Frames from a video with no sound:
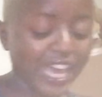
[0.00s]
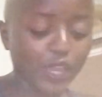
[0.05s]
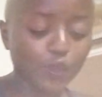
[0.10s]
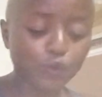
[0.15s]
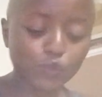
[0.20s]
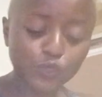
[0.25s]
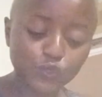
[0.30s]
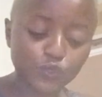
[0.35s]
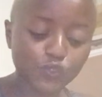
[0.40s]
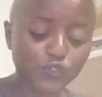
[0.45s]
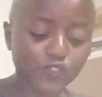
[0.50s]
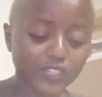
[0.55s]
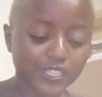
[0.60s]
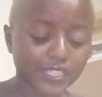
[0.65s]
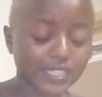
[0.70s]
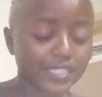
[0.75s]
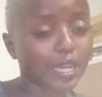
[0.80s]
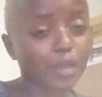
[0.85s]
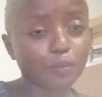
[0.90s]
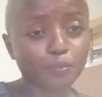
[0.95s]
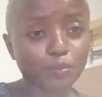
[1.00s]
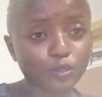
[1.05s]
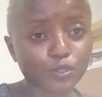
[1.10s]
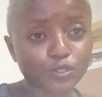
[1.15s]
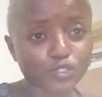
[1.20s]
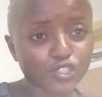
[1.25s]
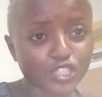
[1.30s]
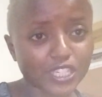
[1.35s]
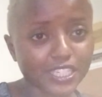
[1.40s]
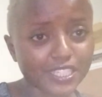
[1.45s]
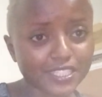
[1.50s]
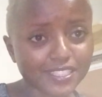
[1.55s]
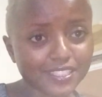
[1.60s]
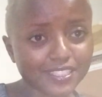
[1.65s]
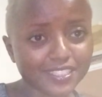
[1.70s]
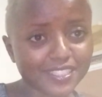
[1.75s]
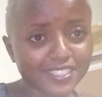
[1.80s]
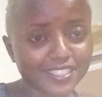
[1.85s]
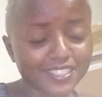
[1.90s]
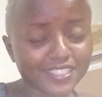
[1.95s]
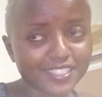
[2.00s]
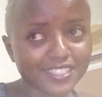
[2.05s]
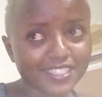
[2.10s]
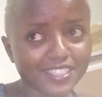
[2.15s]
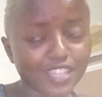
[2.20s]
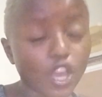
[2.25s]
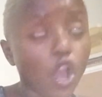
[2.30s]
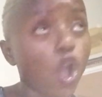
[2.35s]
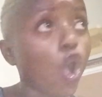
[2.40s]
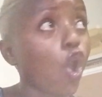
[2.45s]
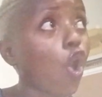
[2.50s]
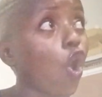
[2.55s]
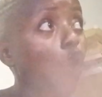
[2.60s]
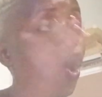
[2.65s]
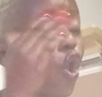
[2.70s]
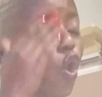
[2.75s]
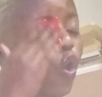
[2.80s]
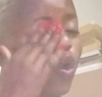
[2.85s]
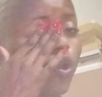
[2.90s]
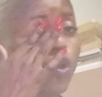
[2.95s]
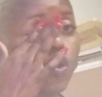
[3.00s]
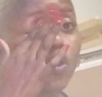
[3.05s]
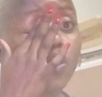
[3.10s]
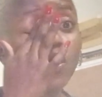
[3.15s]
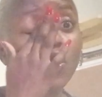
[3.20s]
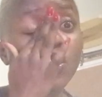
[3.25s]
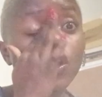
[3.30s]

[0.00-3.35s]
I want to first apologize. Oh,